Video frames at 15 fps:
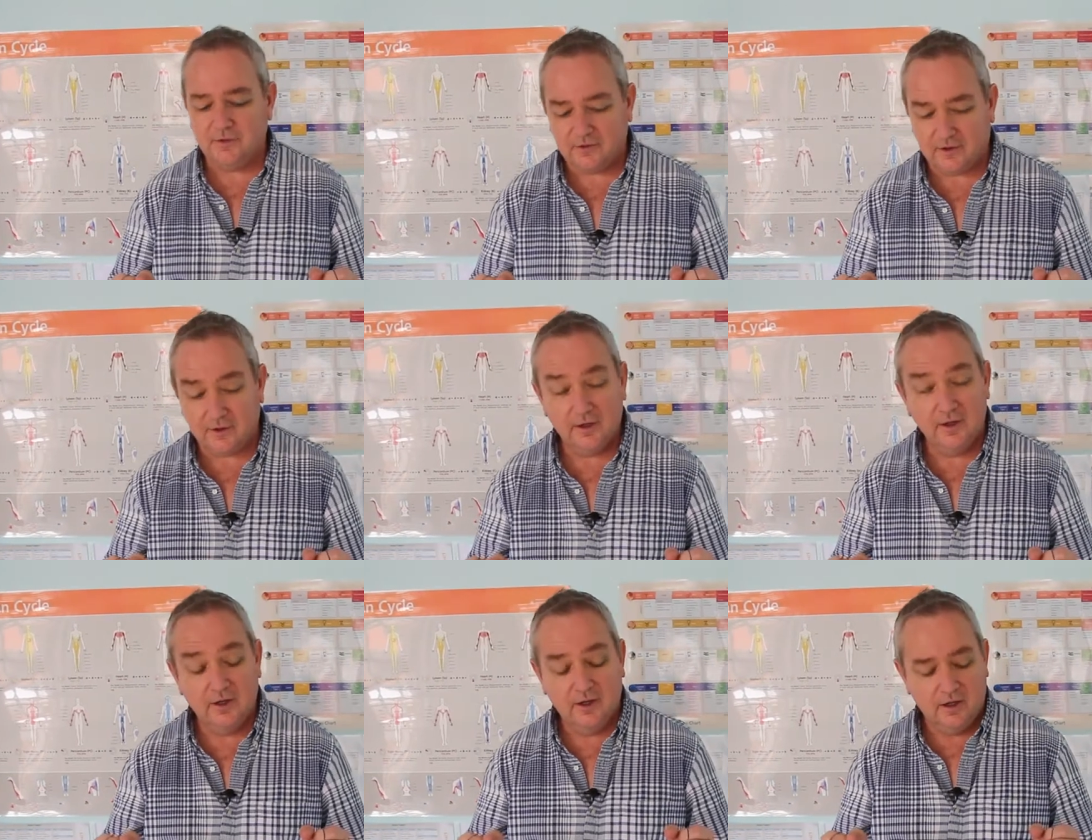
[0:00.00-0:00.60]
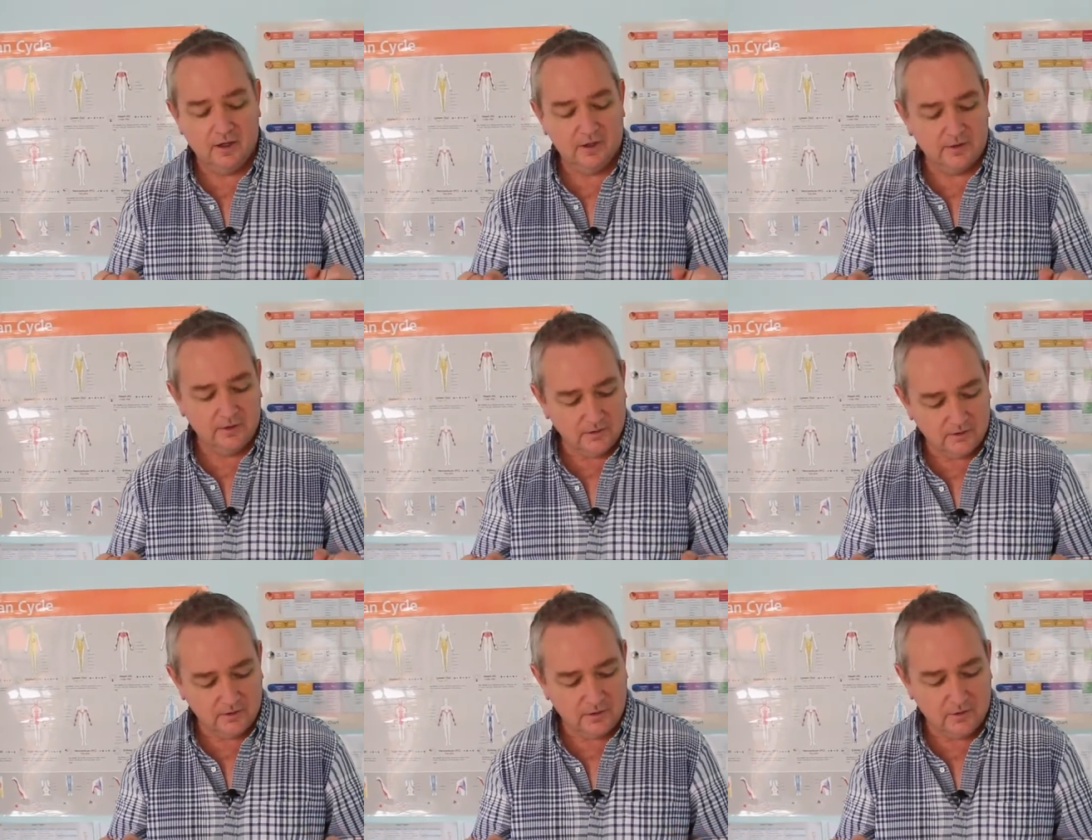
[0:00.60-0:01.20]
So I'm
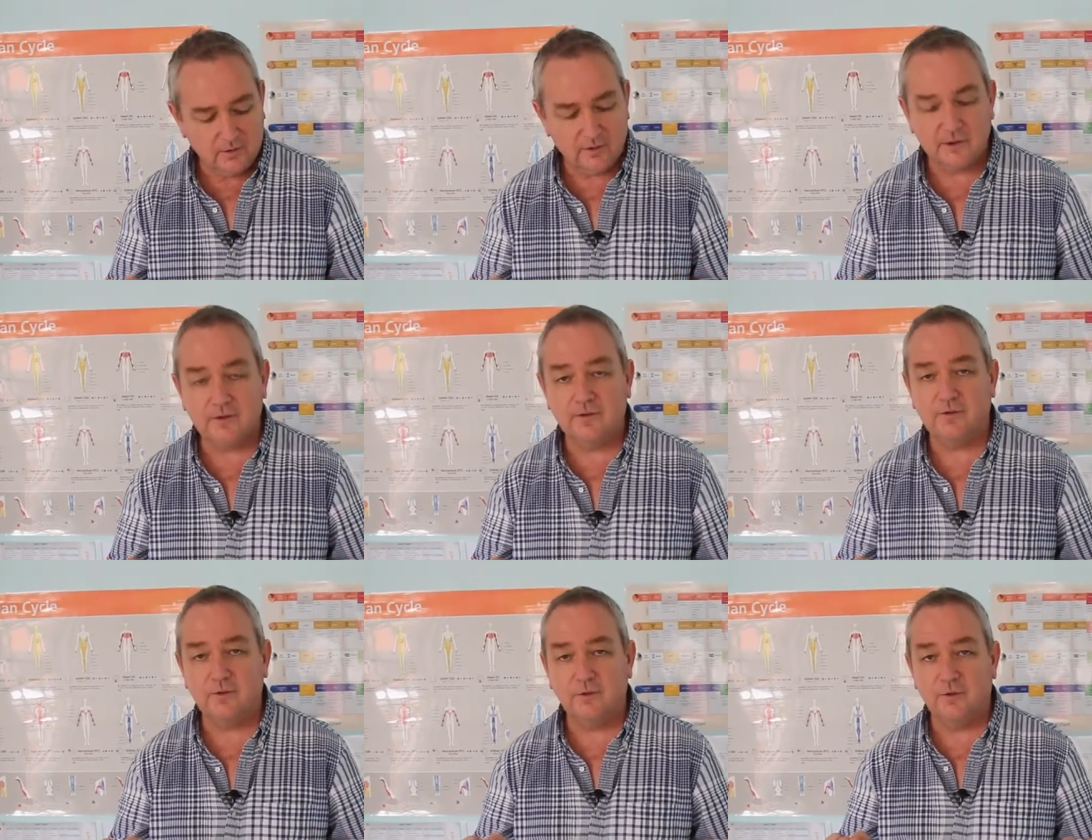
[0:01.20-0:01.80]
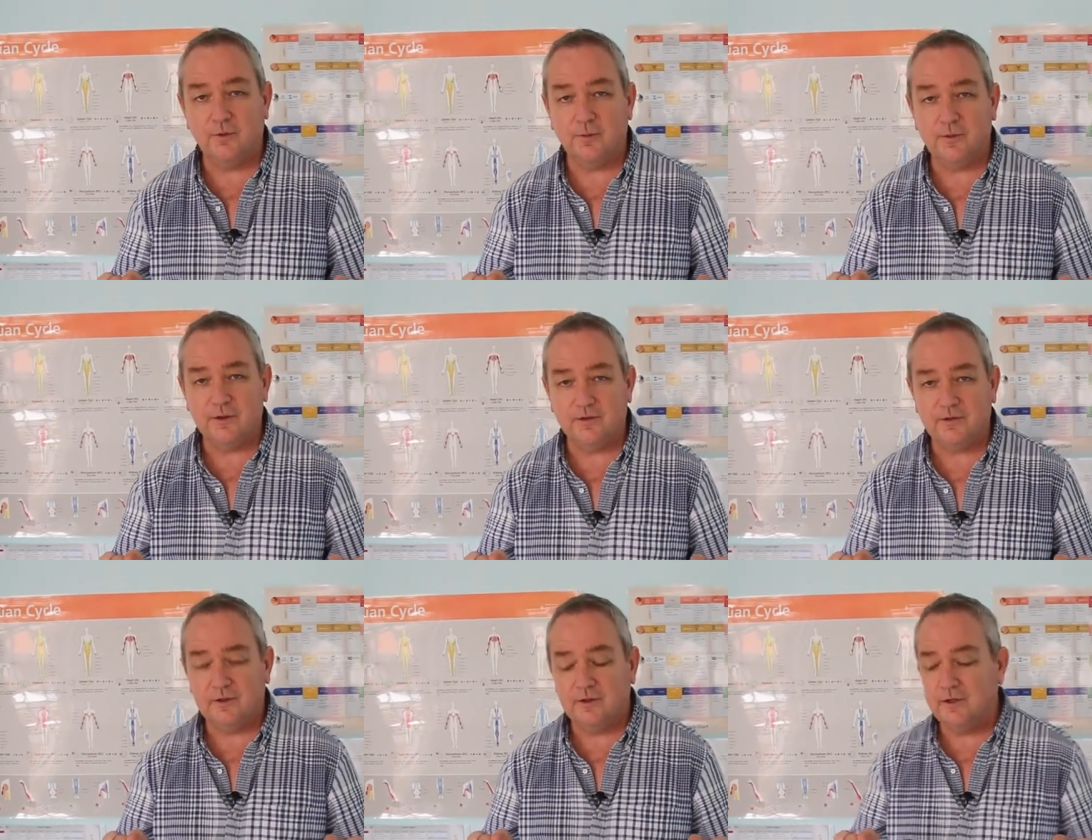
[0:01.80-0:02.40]
not holding this or gripping
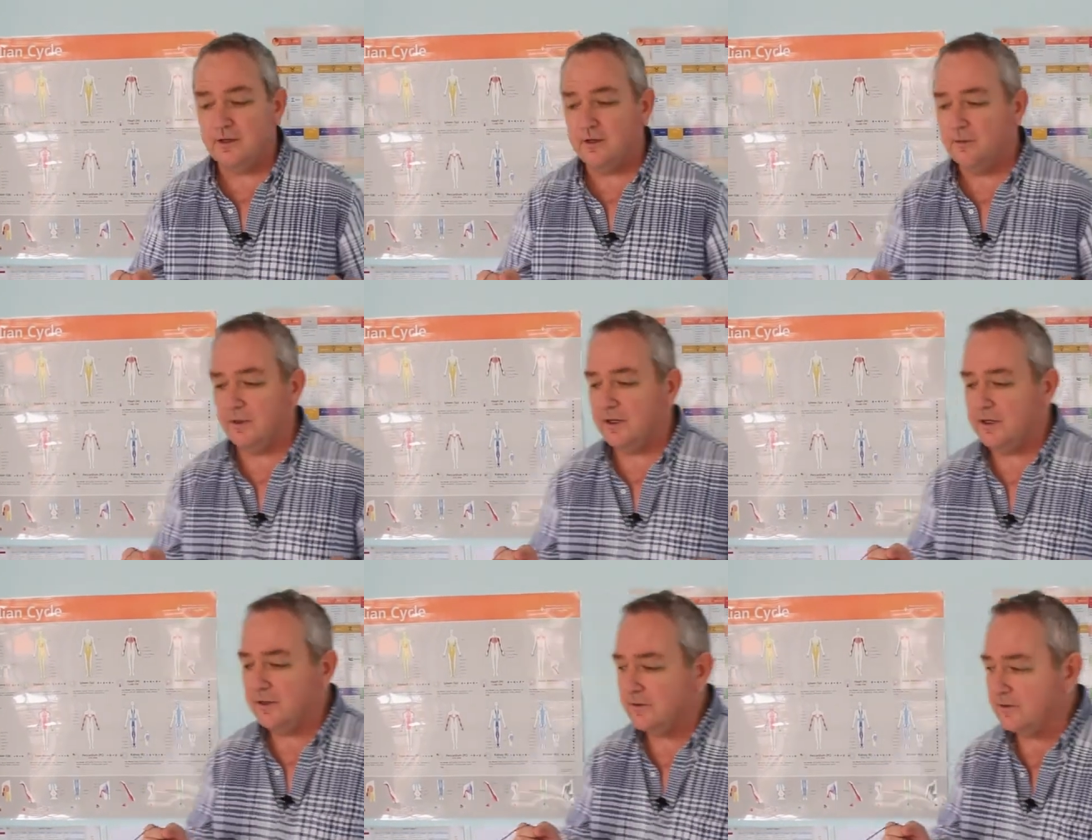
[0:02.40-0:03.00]
this in any way.